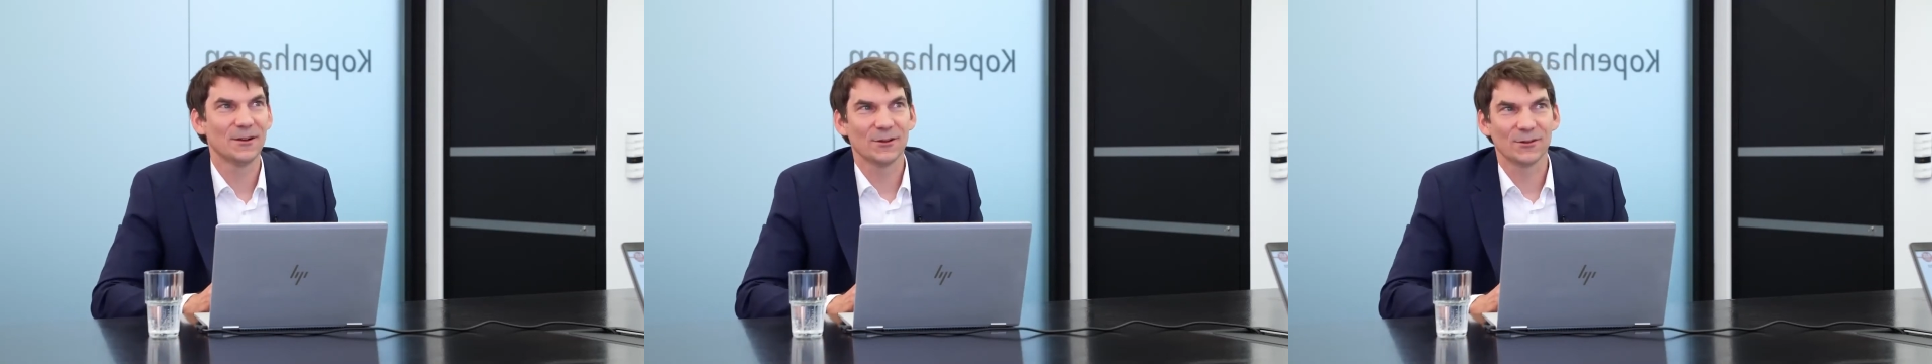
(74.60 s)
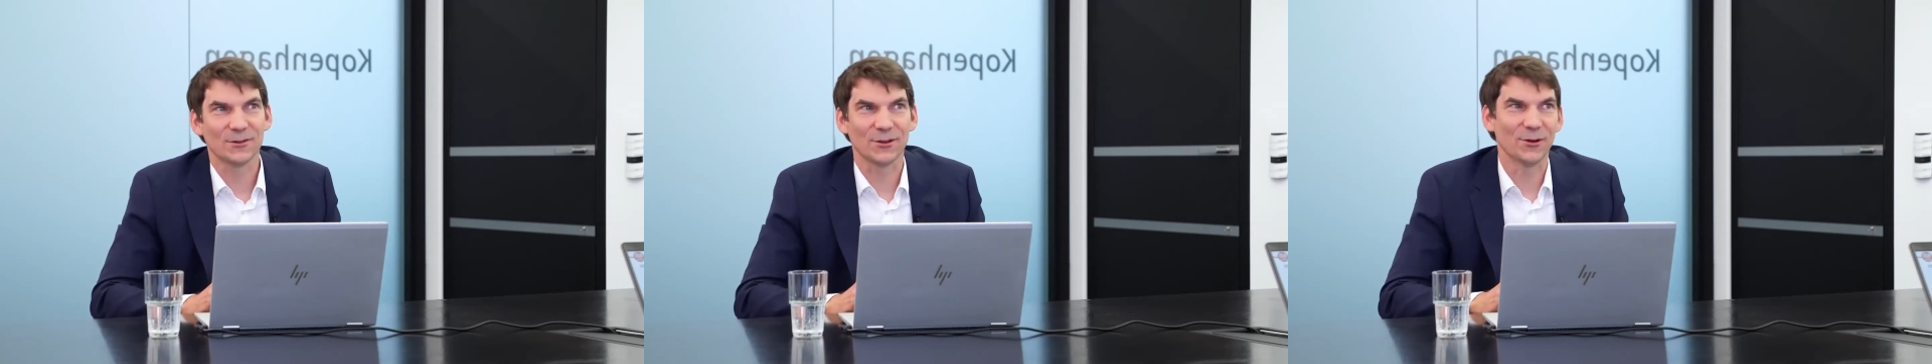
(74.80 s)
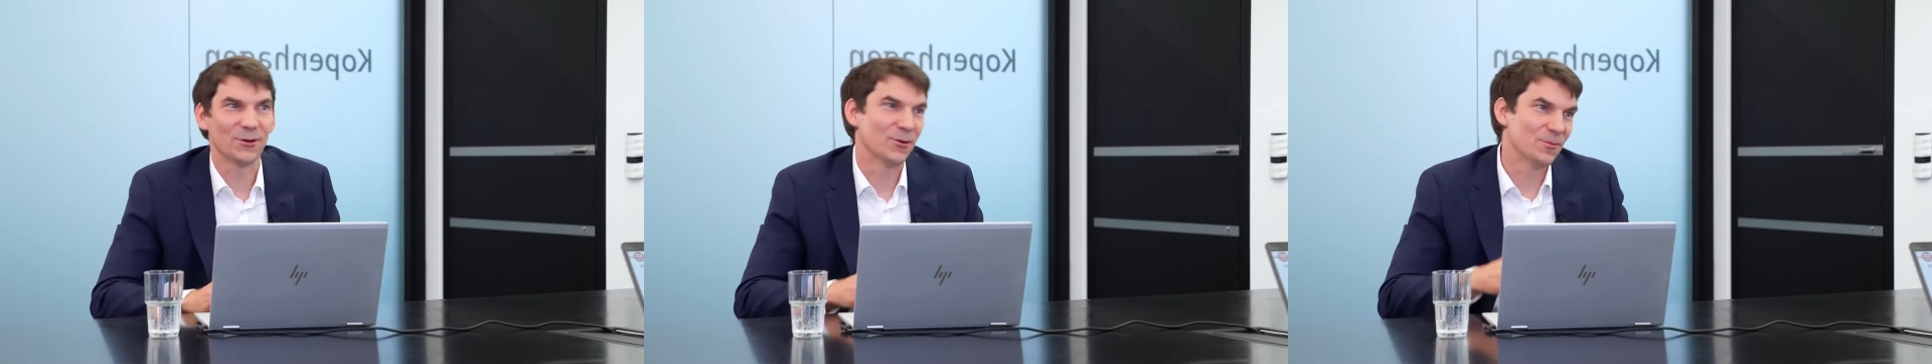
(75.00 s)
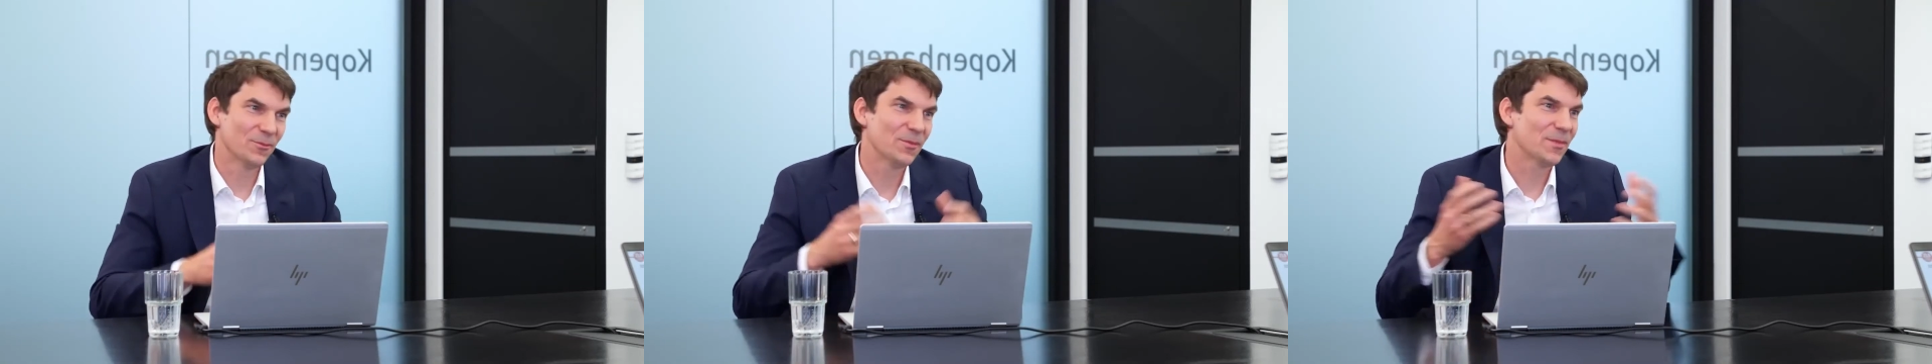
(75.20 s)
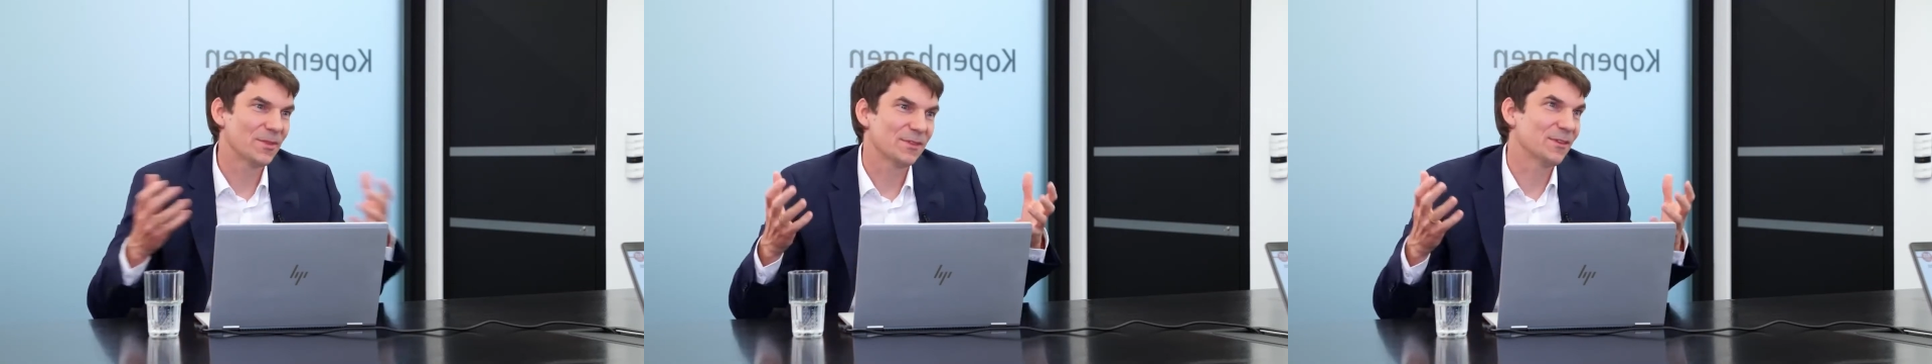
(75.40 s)
So
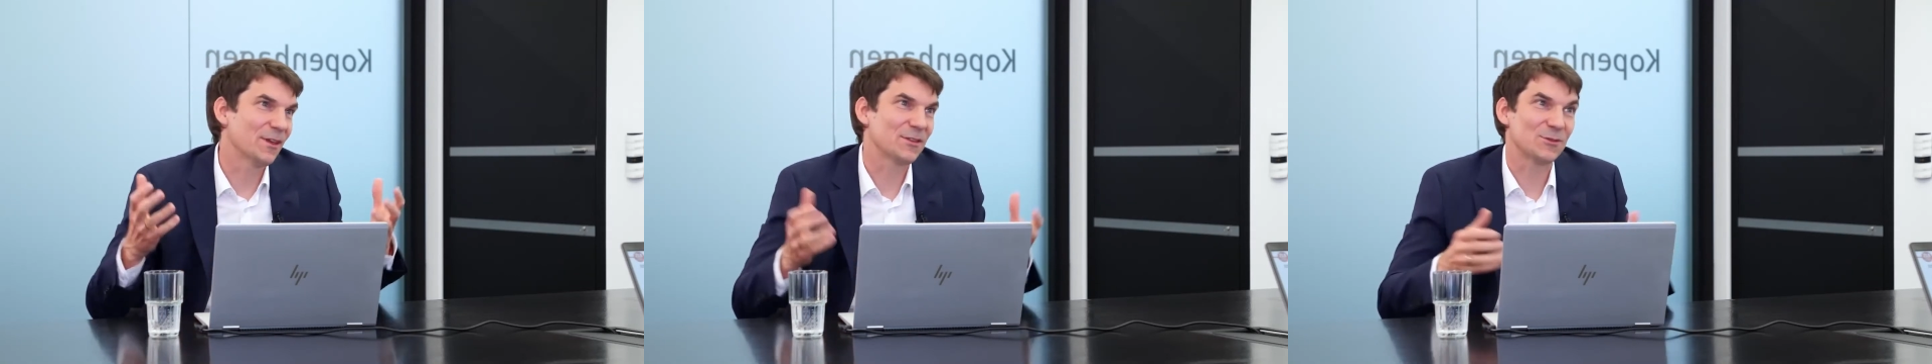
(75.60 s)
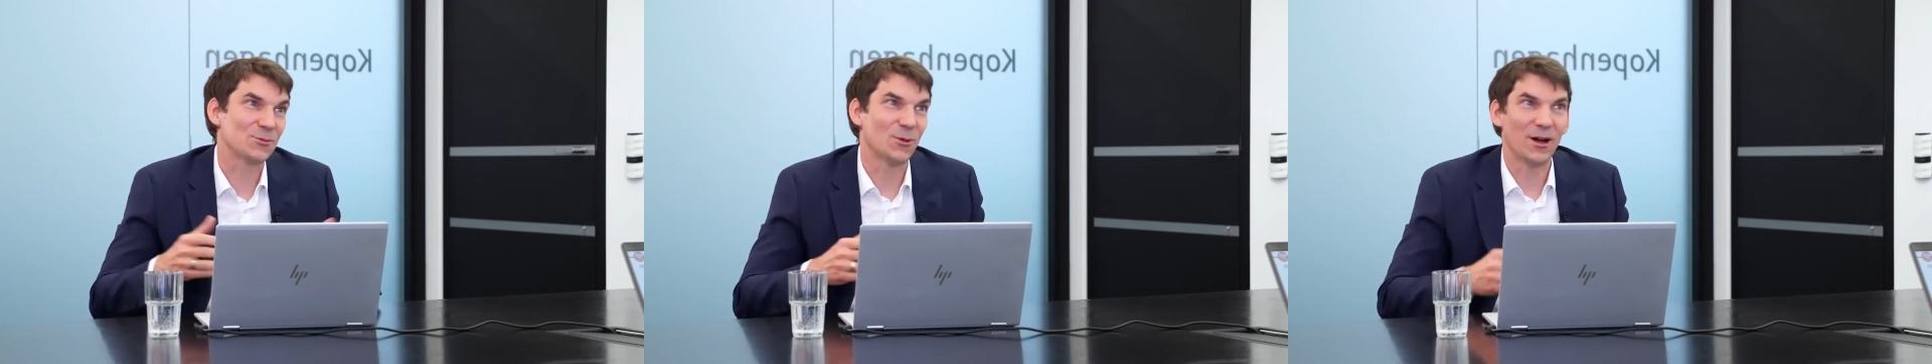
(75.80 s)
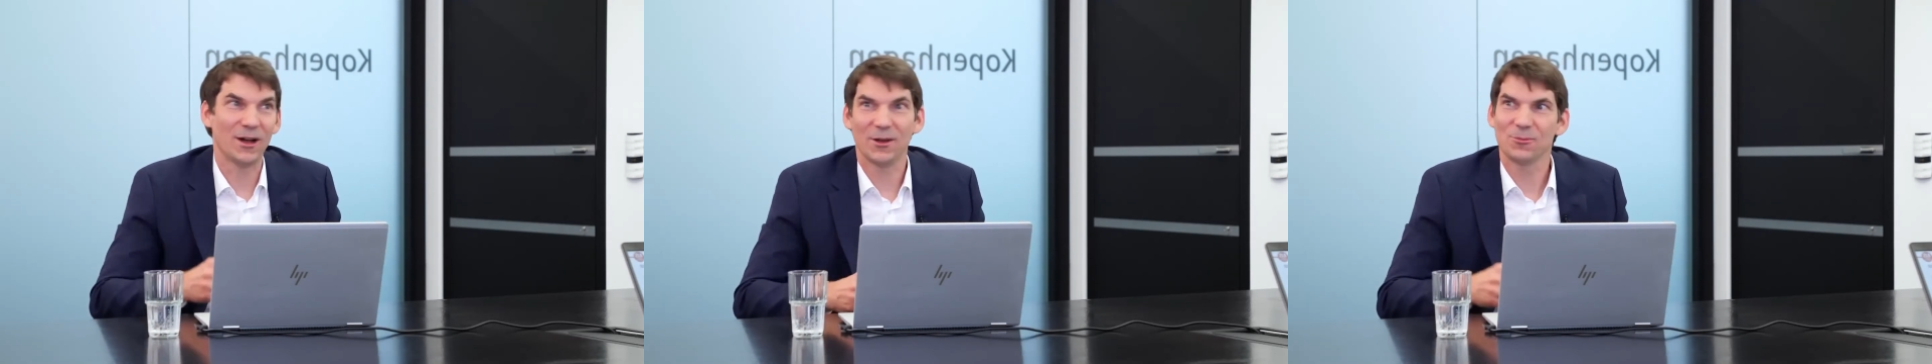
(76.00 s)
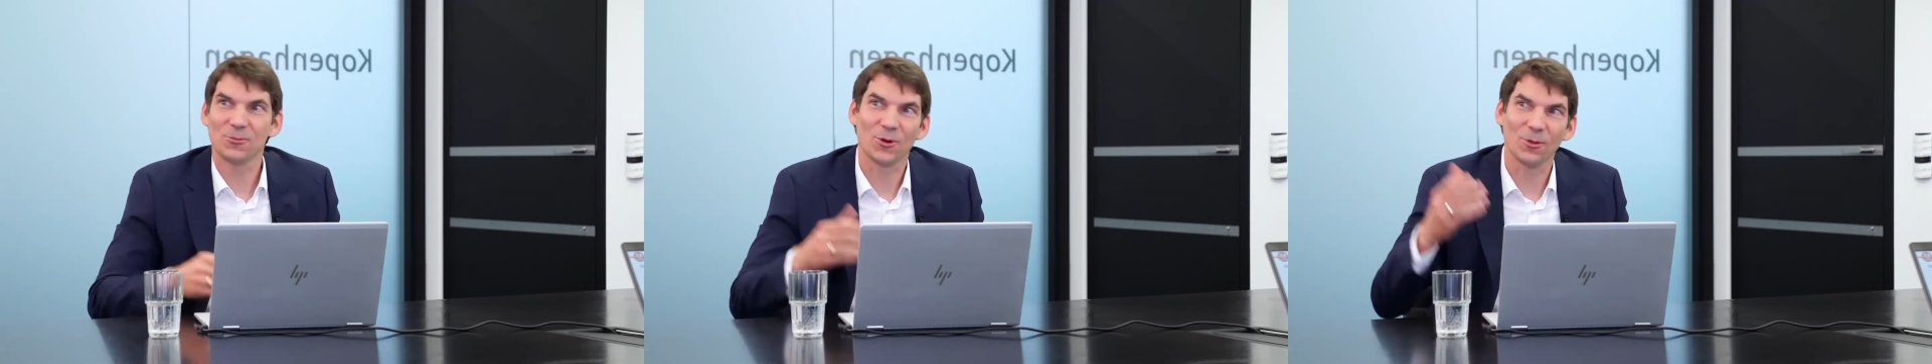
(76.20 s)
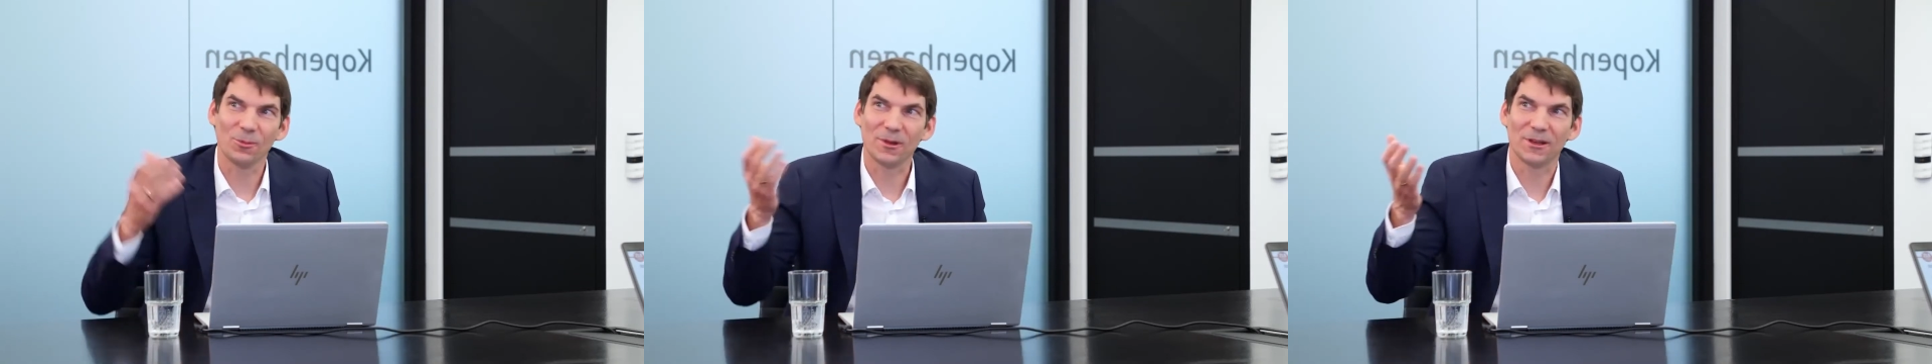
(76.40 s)
that's why
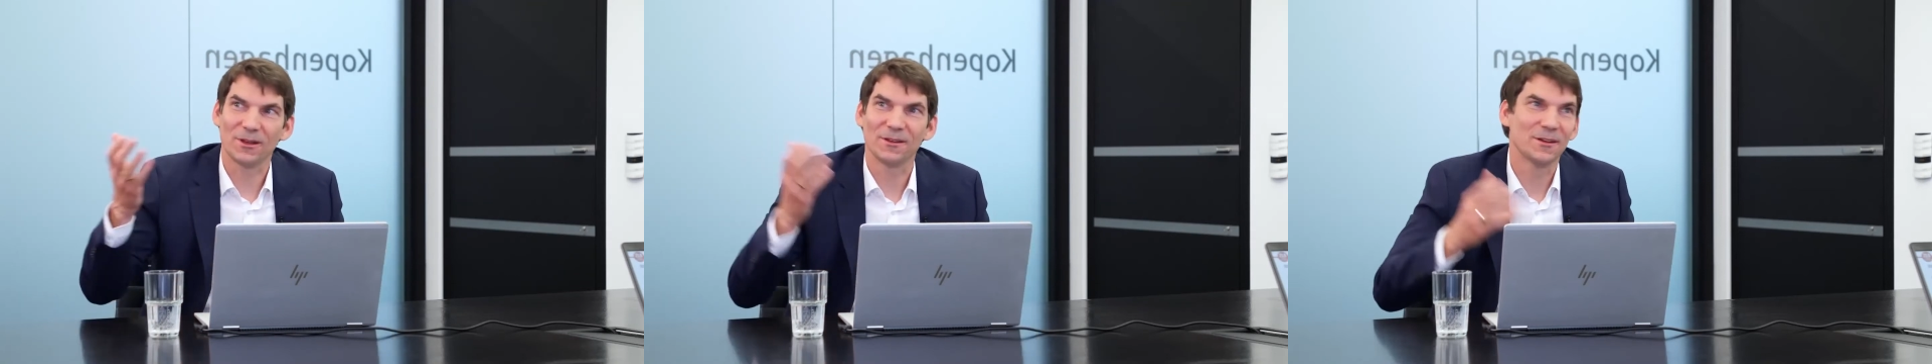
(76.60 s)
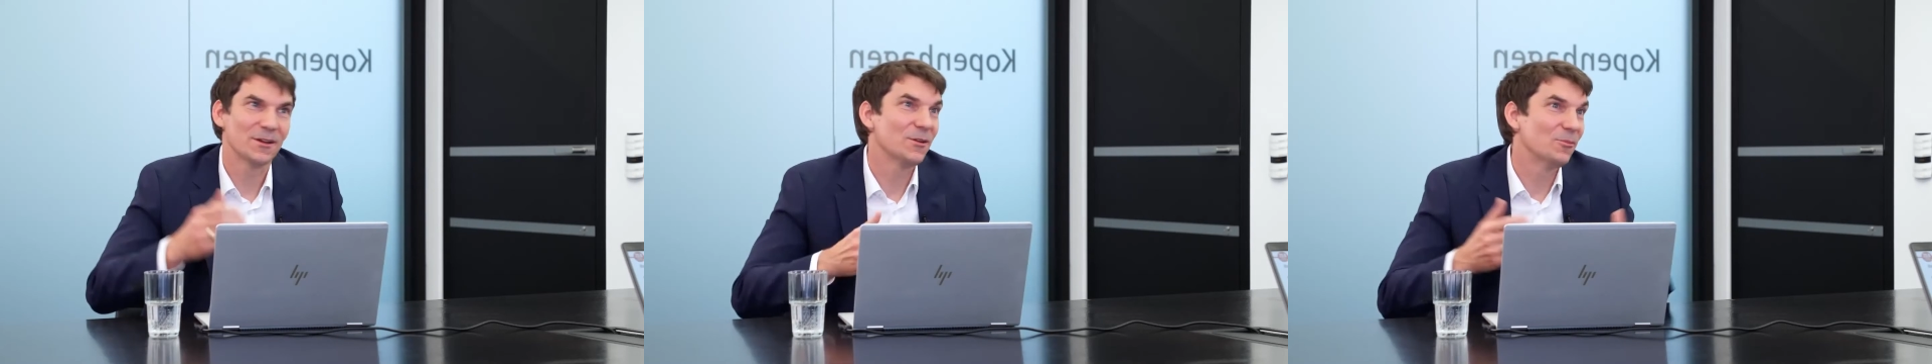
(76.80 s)
probably